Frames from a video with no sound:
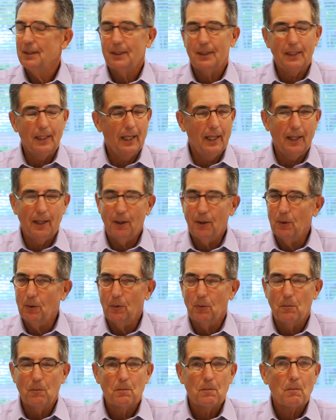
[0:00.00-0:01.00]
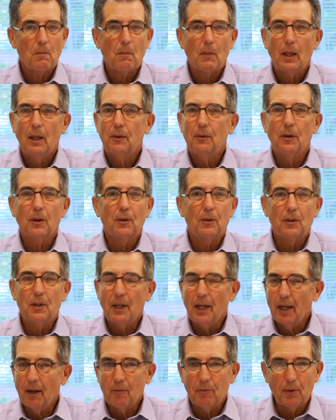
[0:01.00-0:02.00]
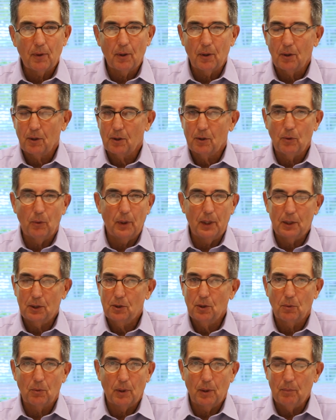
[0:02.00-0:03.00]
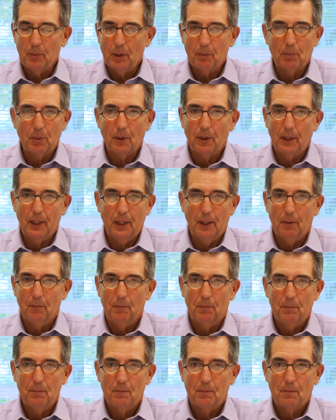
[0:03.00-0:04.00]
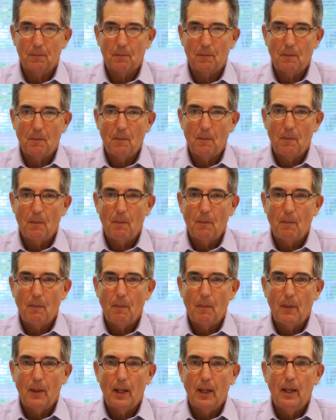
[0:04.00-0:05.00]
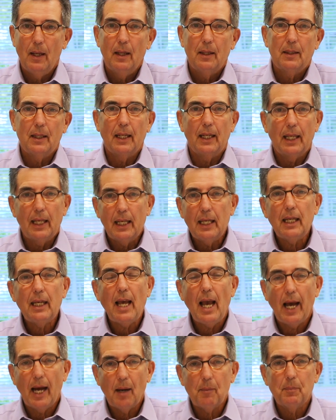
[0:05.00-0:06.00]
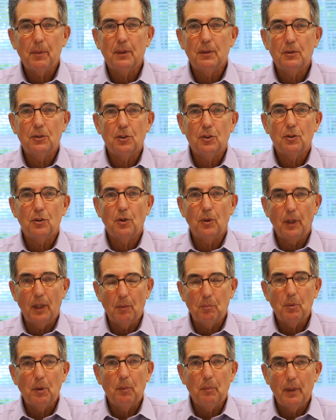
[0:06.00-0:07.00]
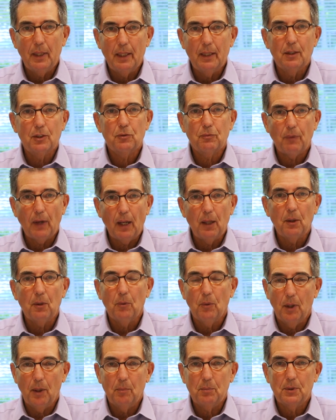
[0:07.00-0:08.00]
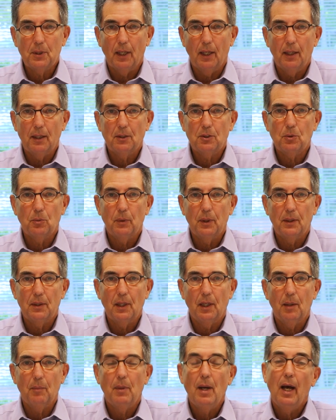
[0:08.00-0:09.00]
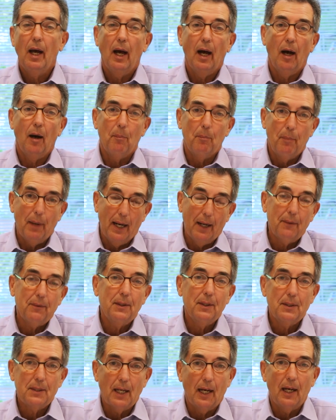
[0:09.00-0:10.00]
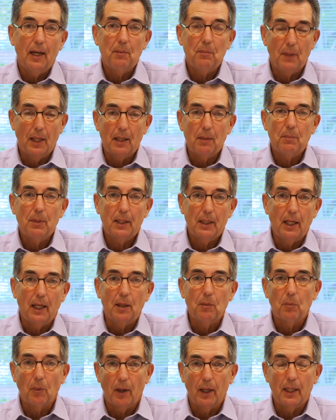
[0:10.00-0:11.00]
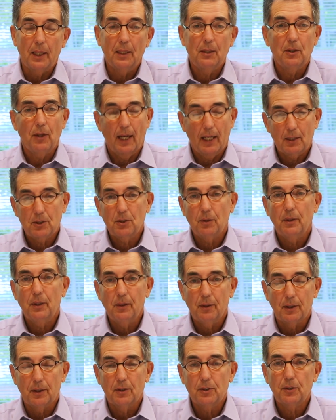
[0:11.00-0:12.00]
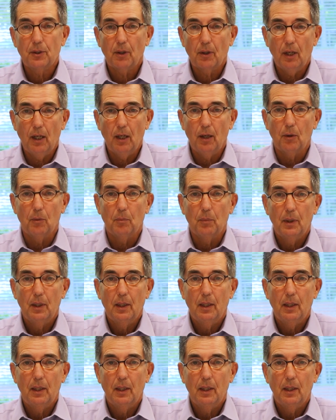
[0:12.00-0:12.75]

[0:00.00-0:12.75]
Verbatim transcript: No, they're never going to remember him that he happens to implement his follow-up touch with them about the time they became ready to actually list their home.